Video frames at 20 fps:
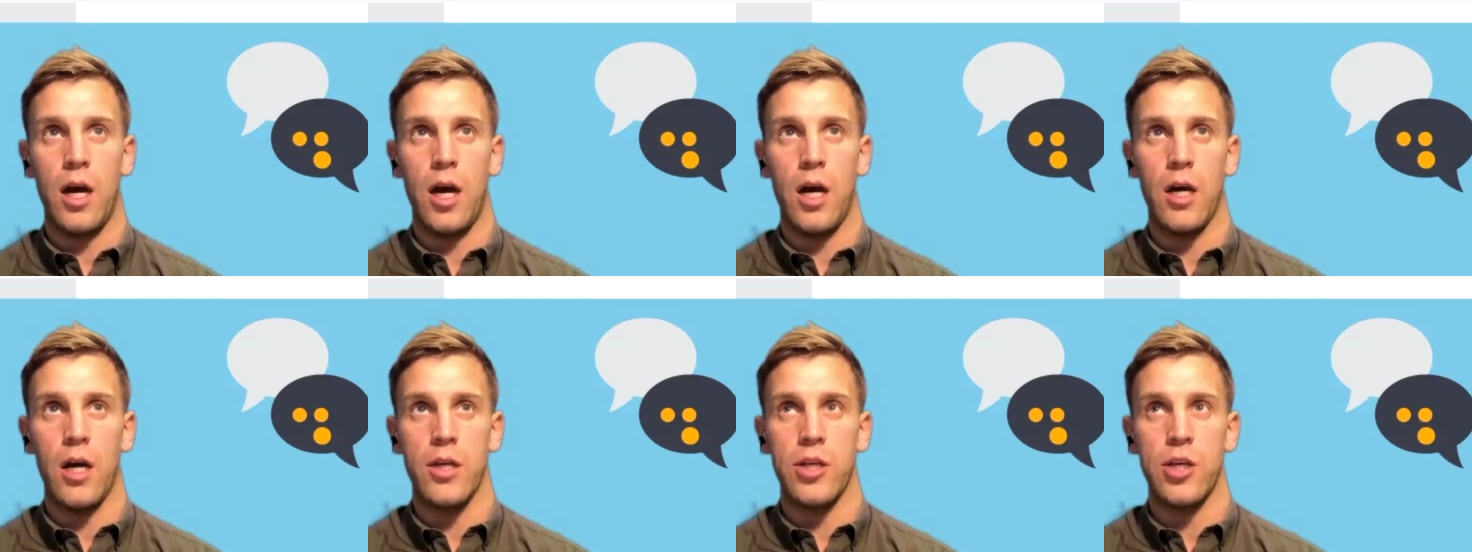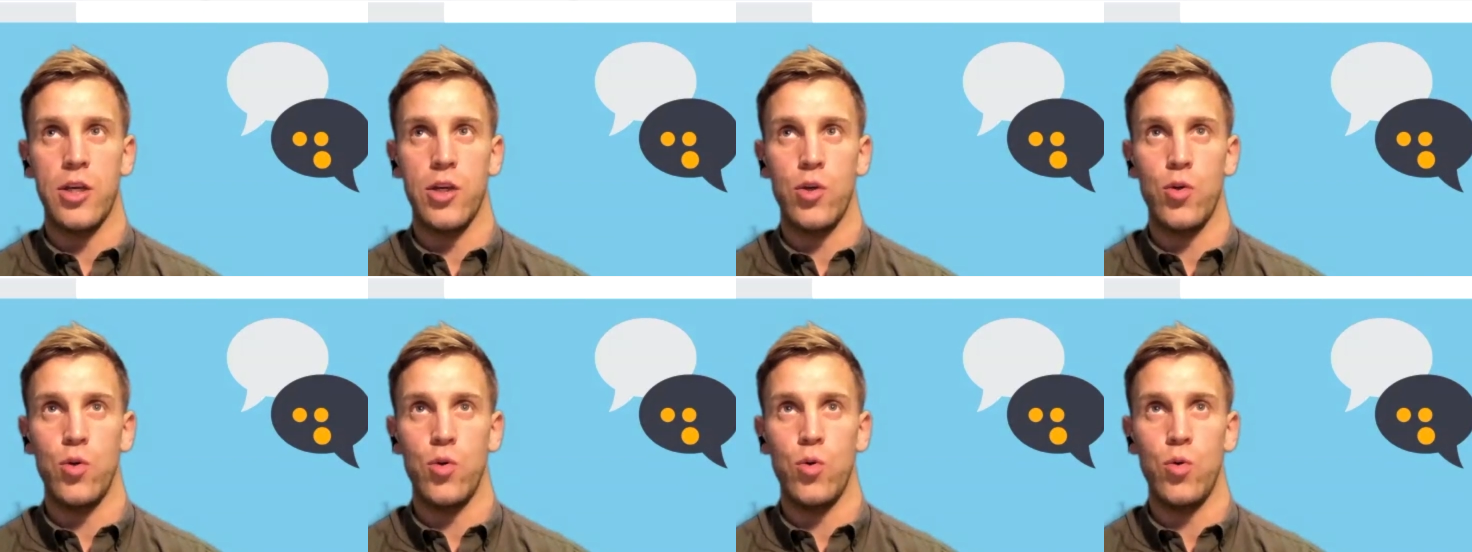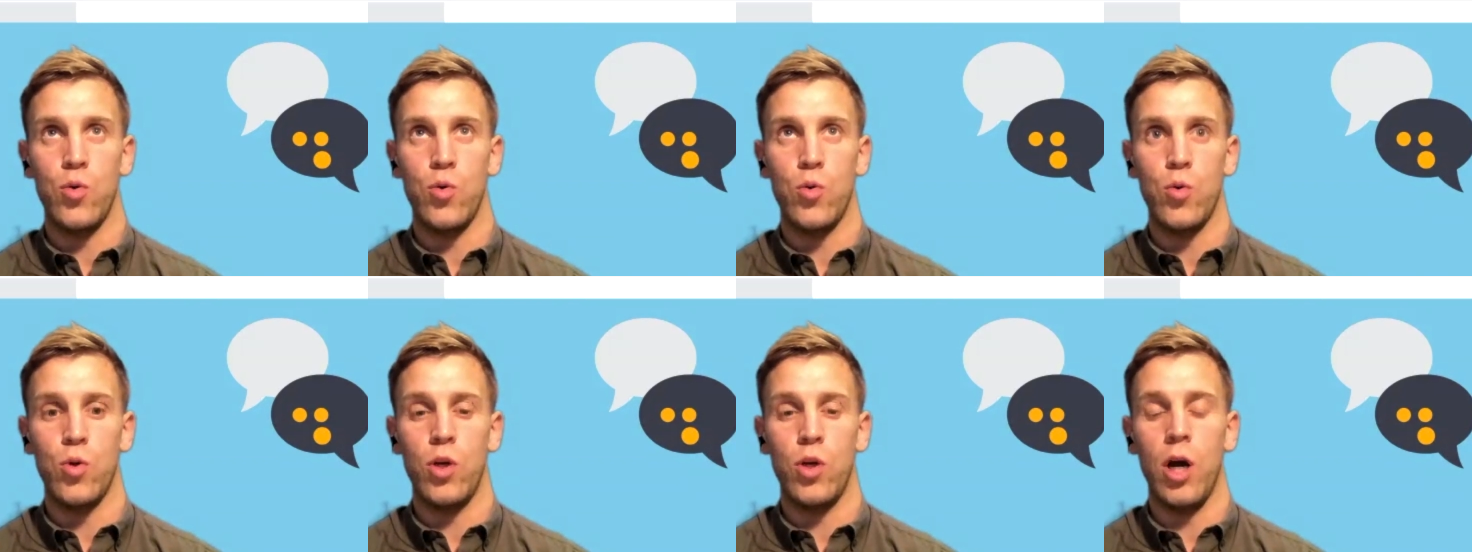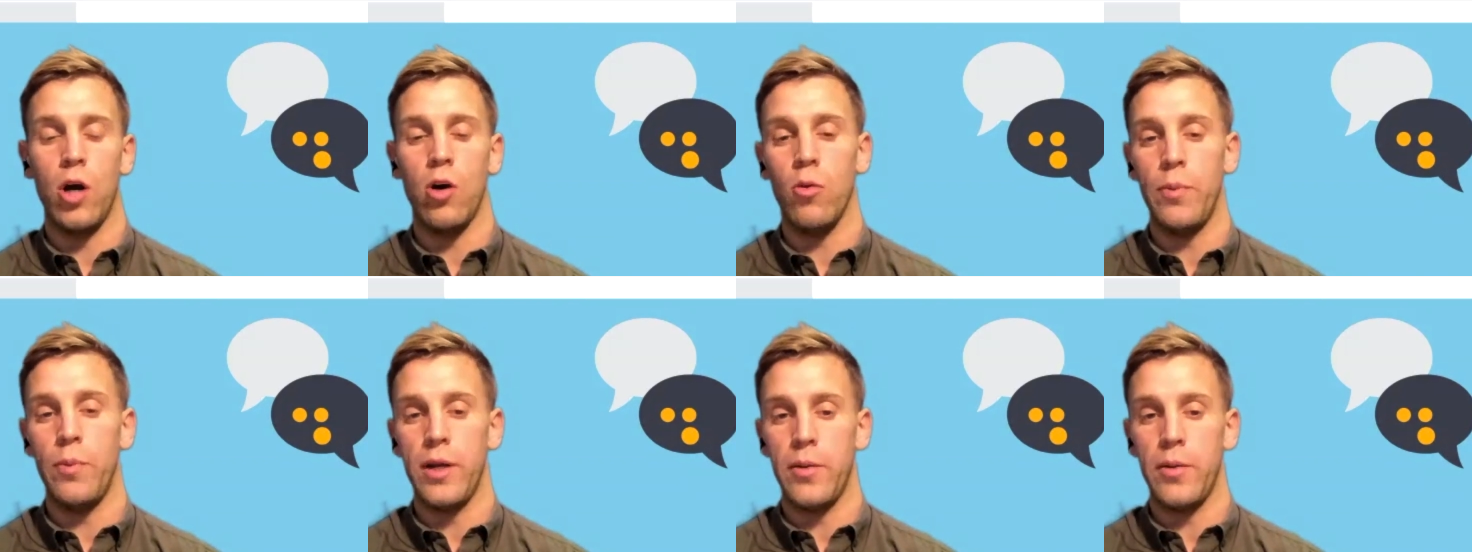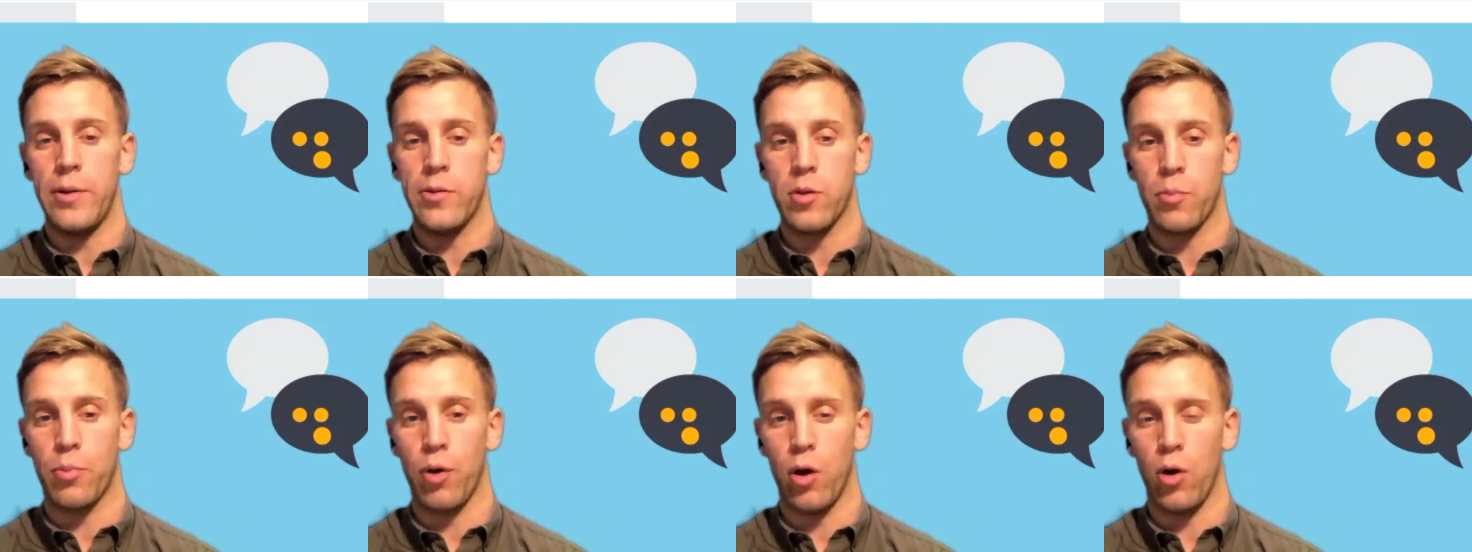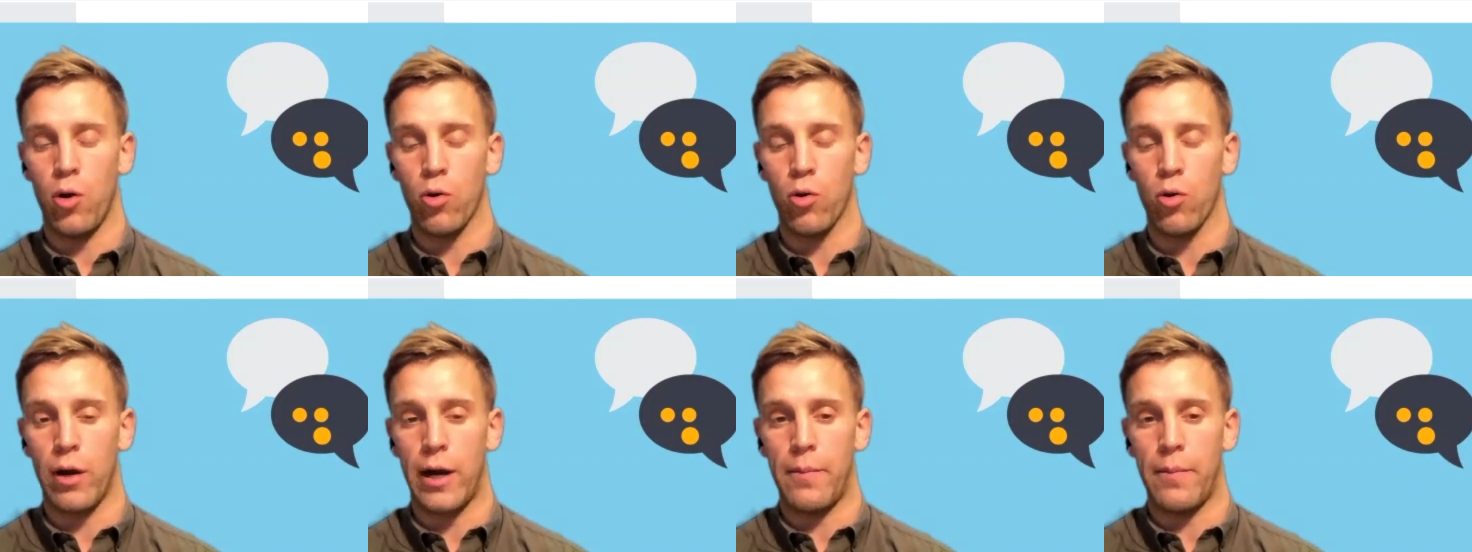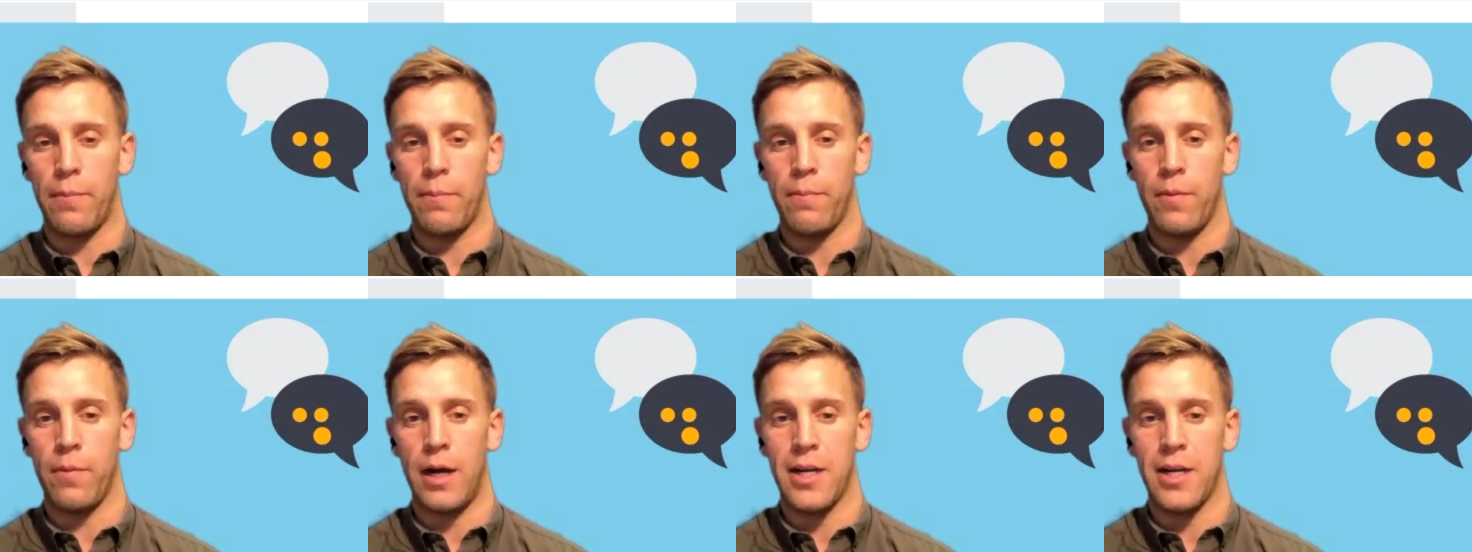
you know a bit about the program,